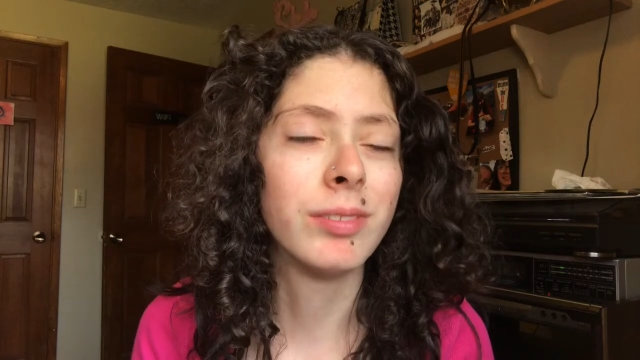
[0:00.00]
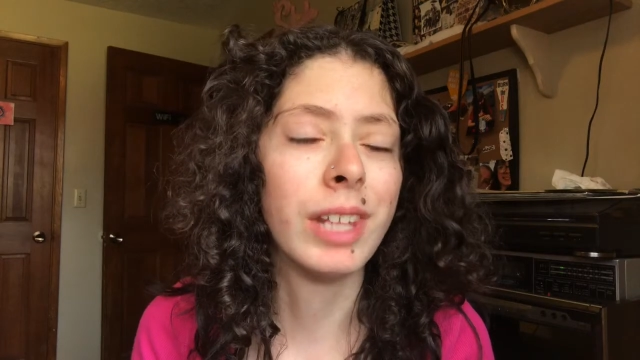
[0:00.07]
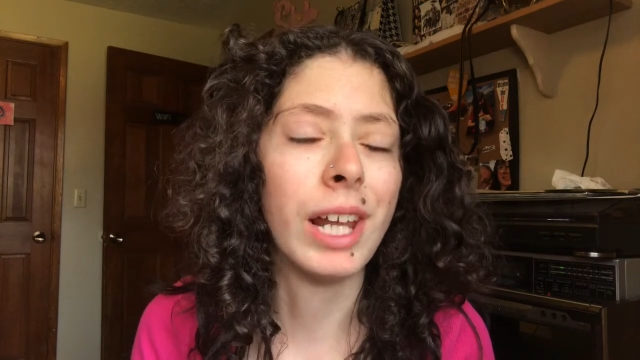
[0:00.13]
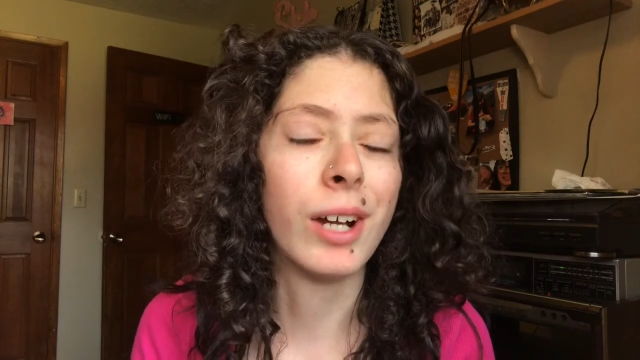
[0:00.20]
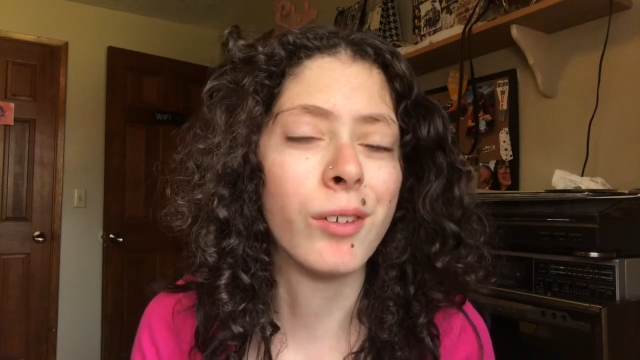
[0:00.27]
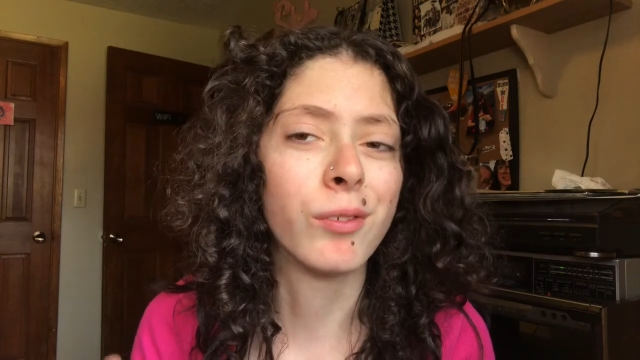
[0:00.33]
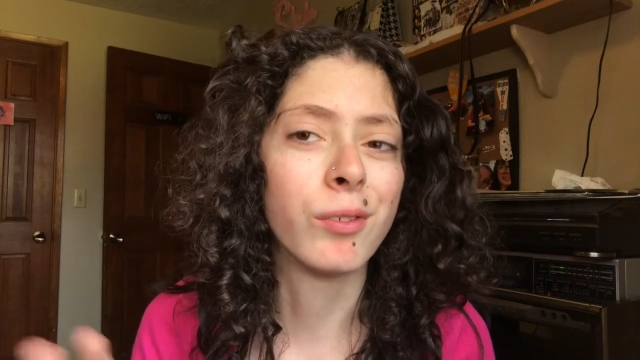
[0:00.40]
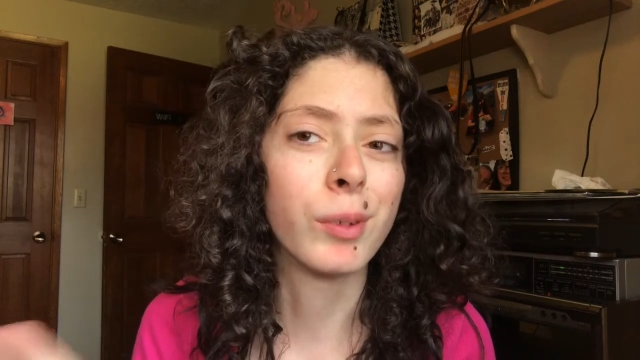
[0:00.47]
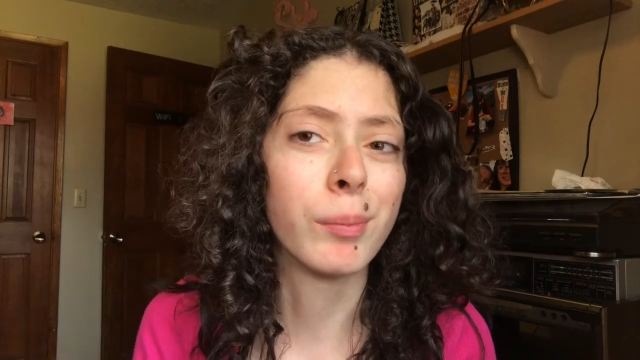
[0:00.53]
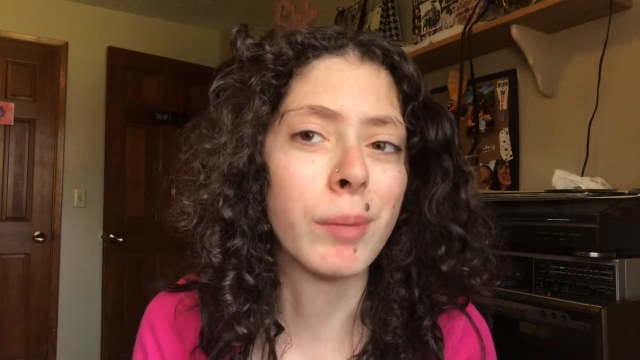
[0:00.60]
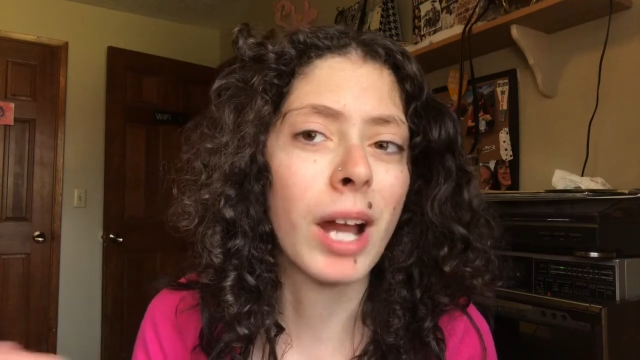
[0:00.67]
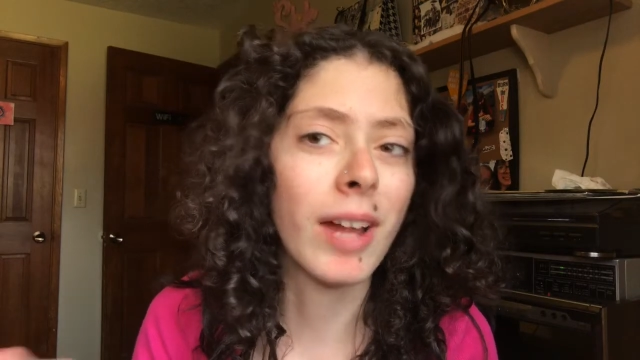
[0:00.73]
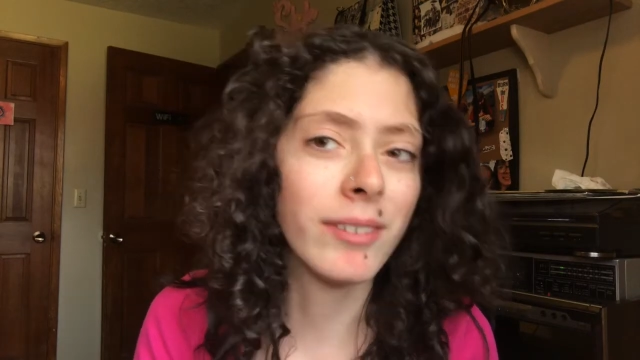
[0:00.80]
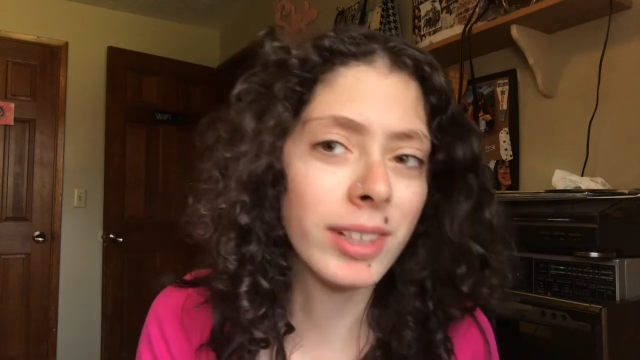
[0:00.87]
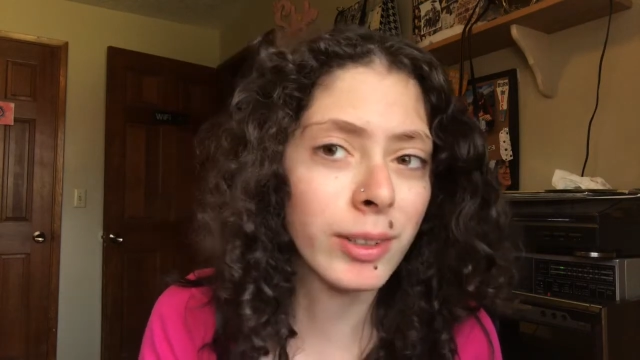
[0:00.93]
Now, for
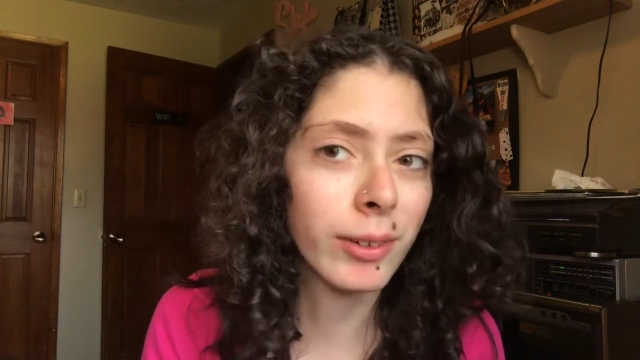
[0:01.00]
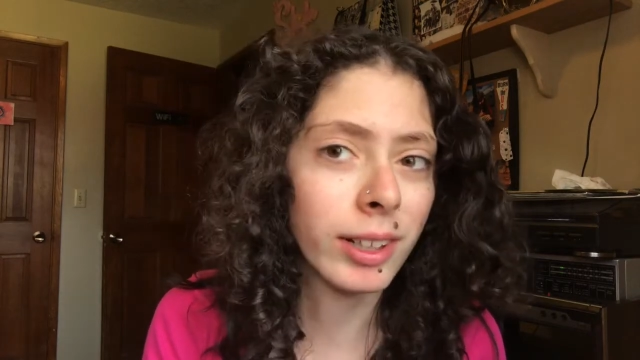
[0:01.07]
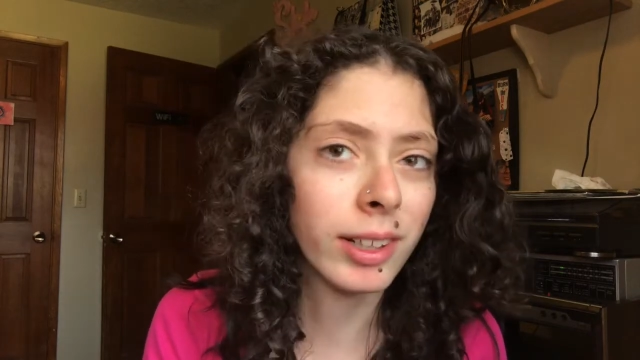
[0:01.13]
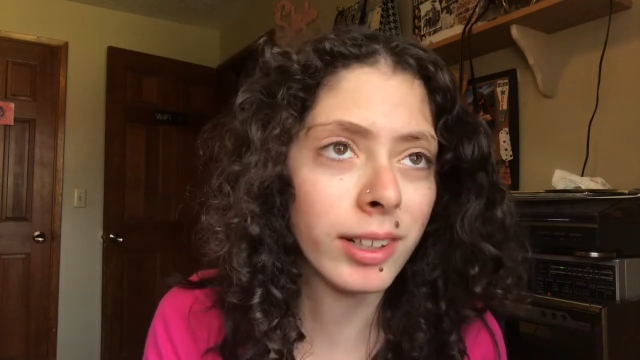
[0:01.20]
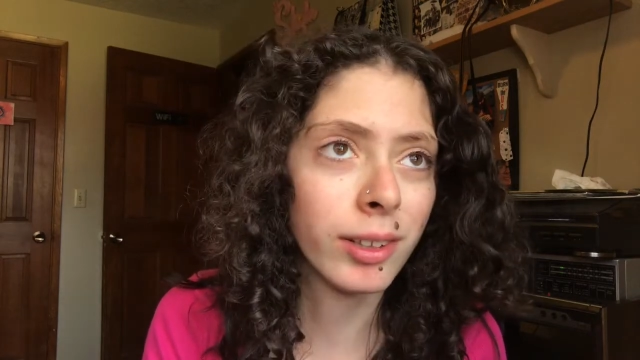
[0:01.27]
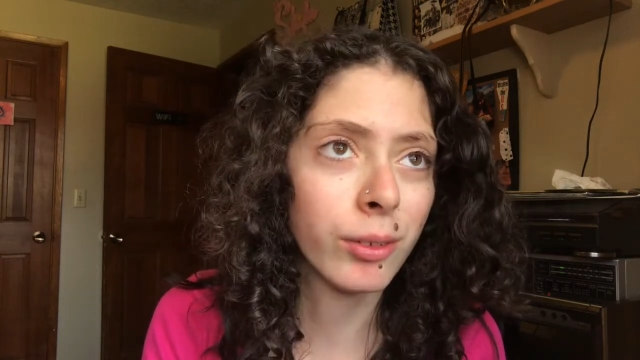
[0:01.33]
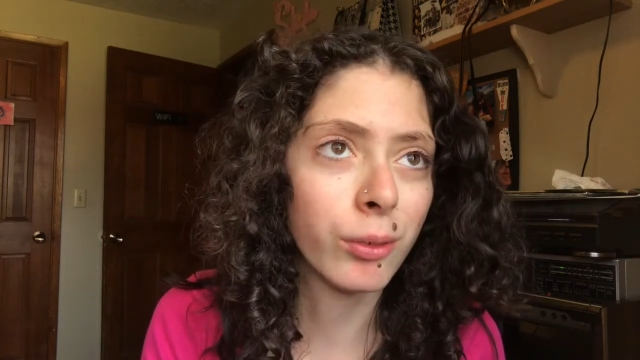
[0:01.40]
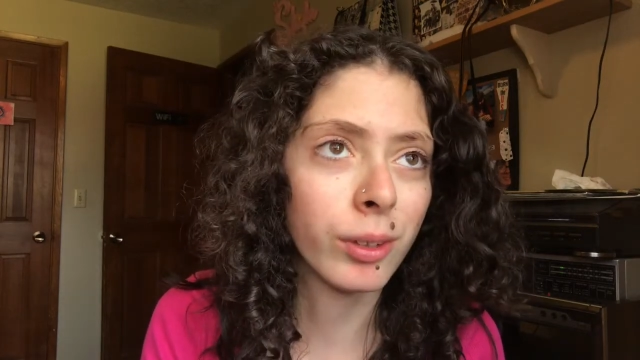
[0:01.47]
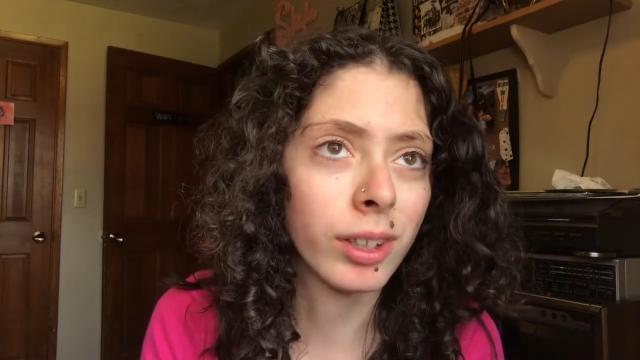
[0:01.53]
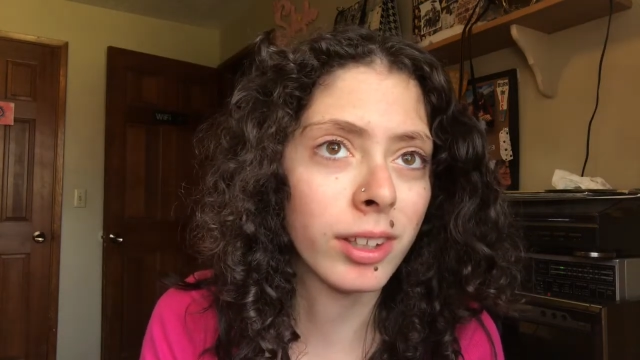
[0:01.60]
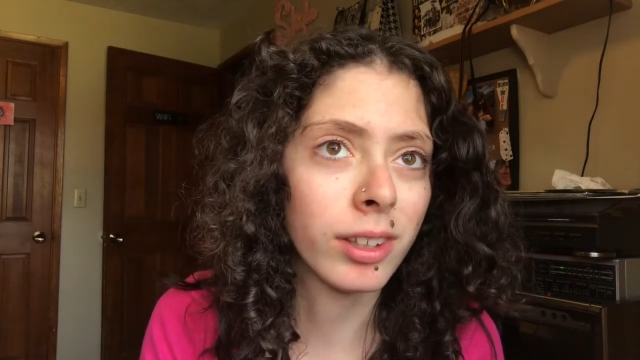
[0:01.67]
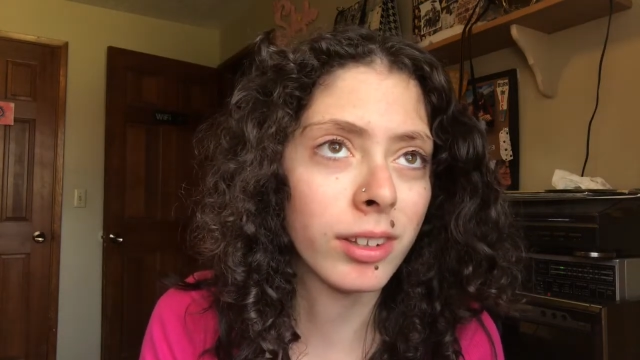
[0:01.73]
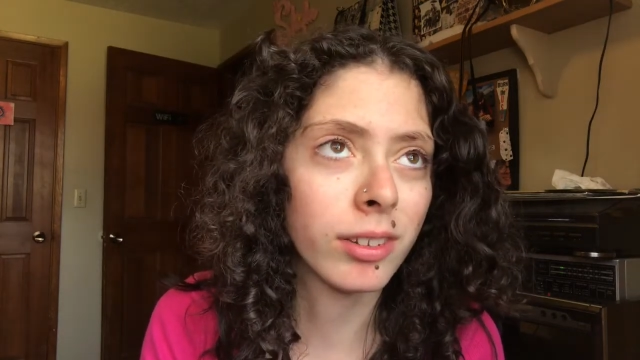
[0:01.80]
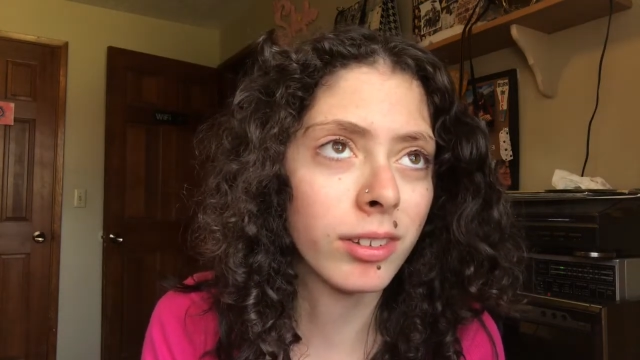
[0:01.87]
privacy reasons with